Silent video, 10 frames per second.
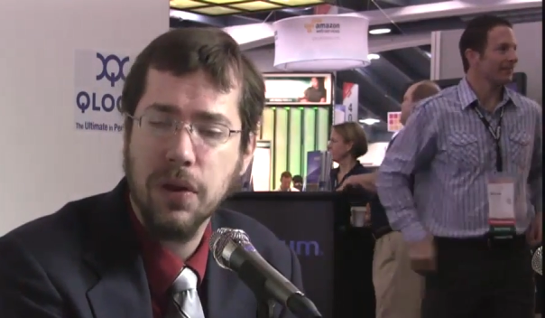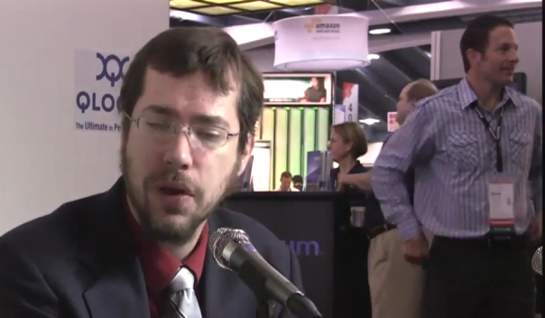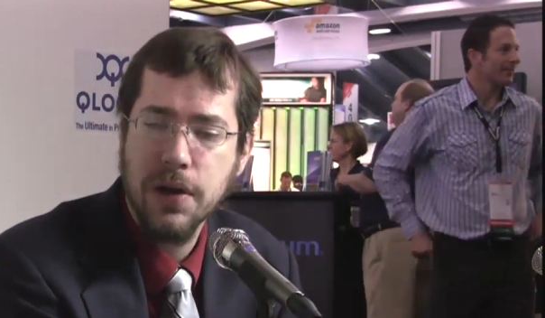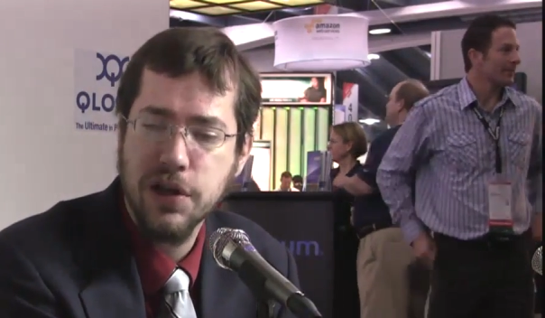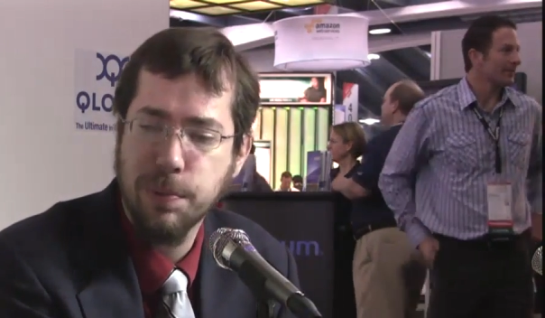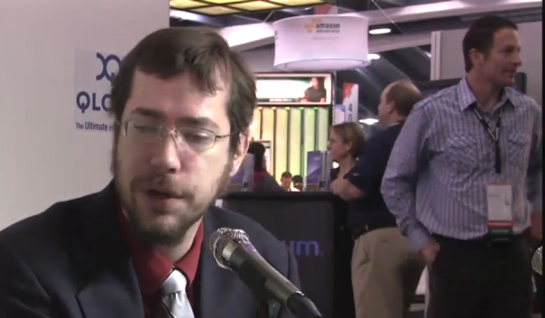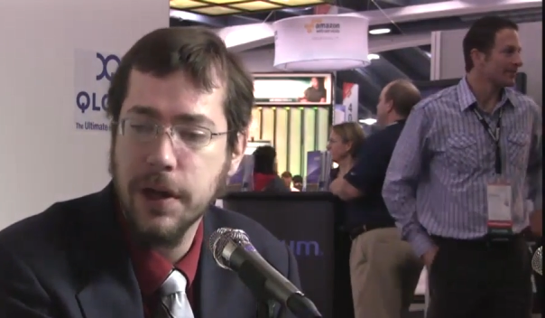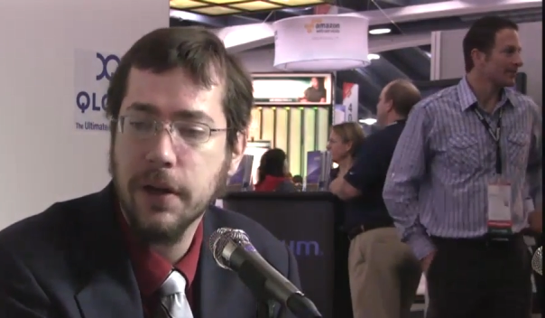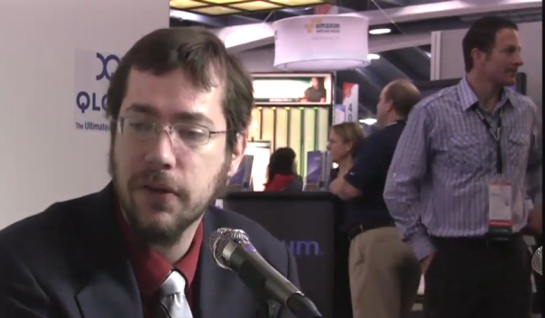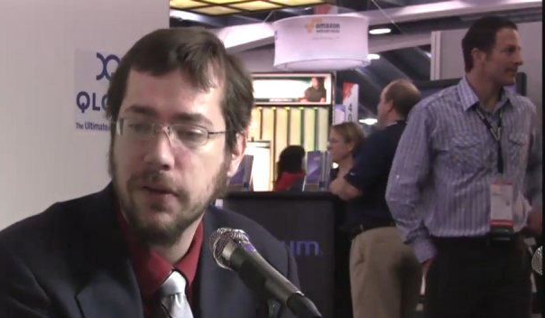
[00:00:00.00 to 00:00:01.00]
Speaker 1: thought to
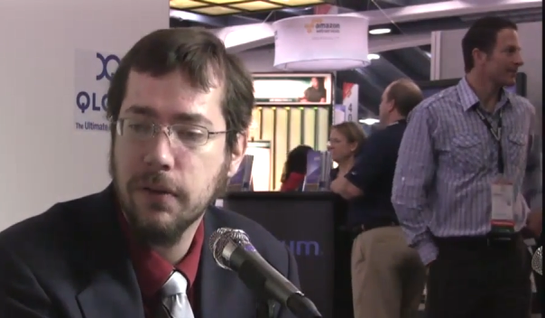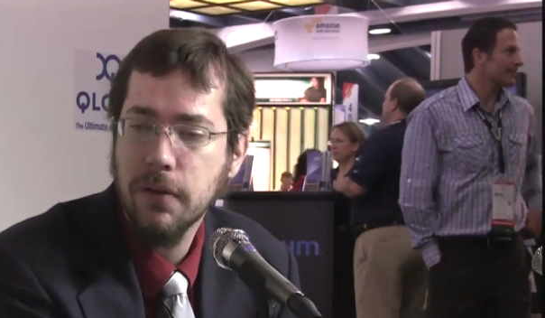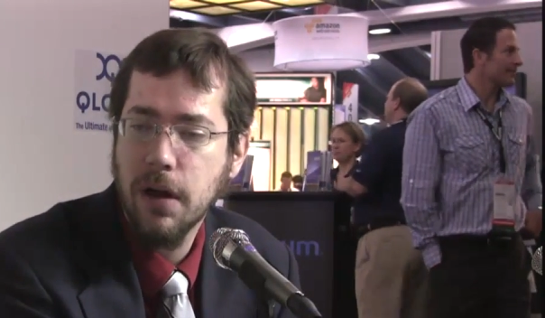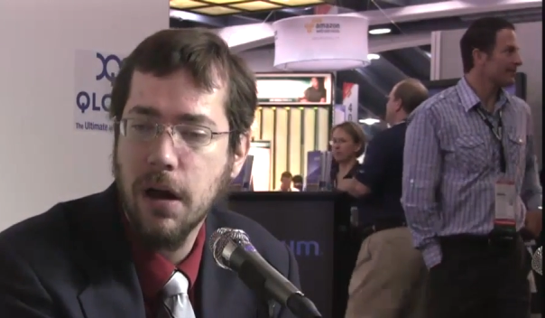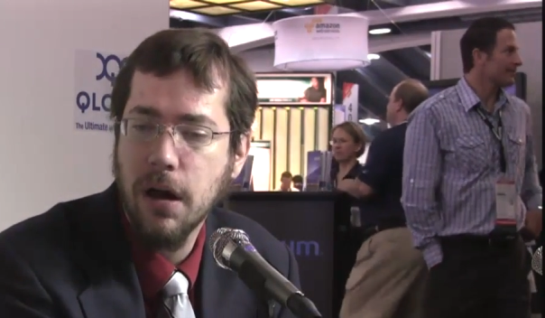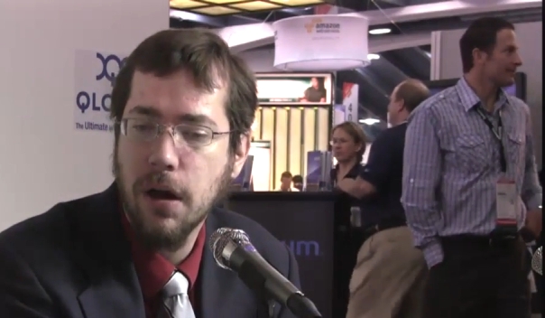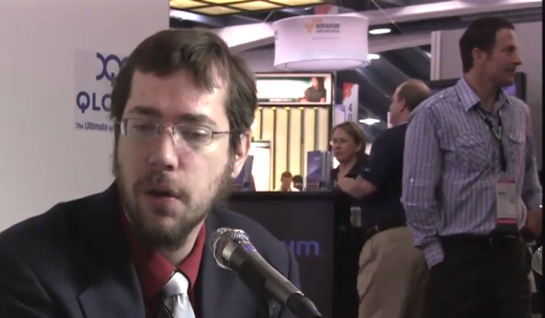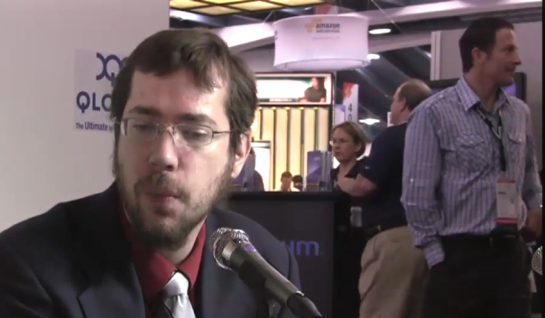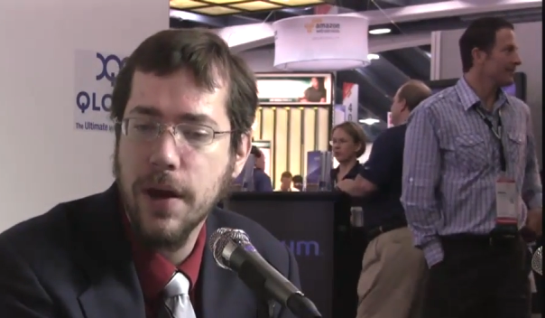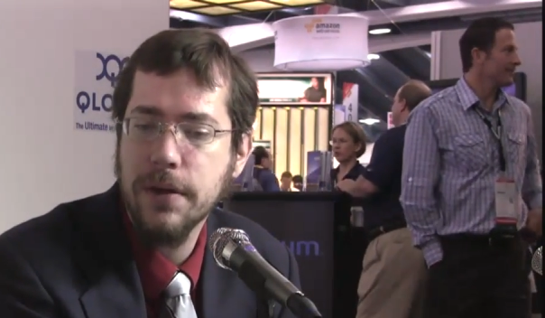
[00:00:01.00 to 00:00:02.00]
predict uh,
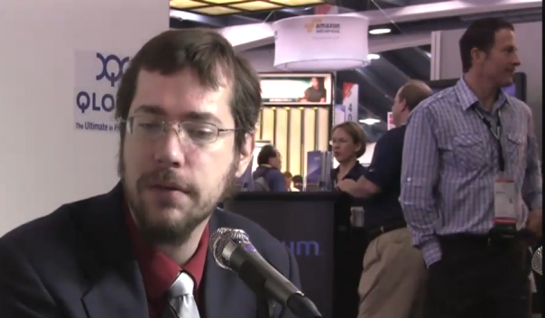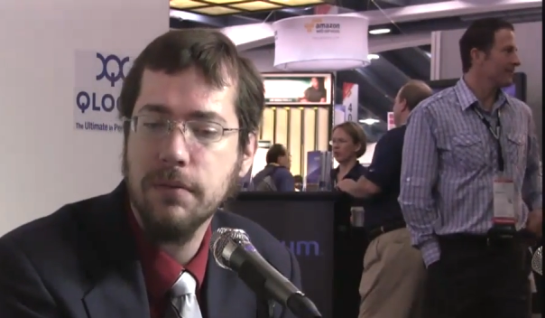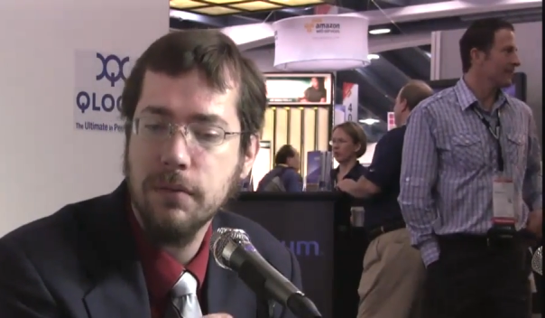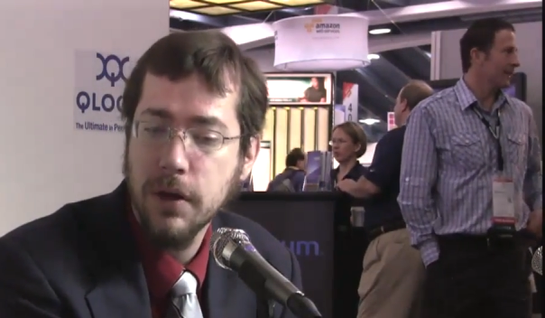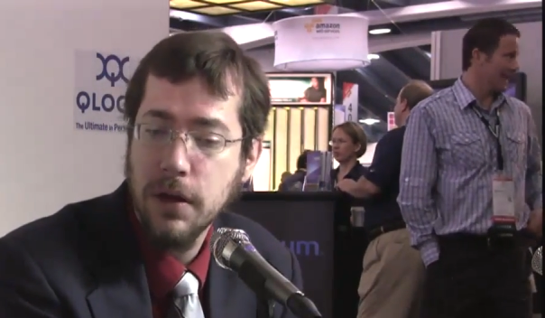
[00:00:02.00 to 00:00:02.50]
when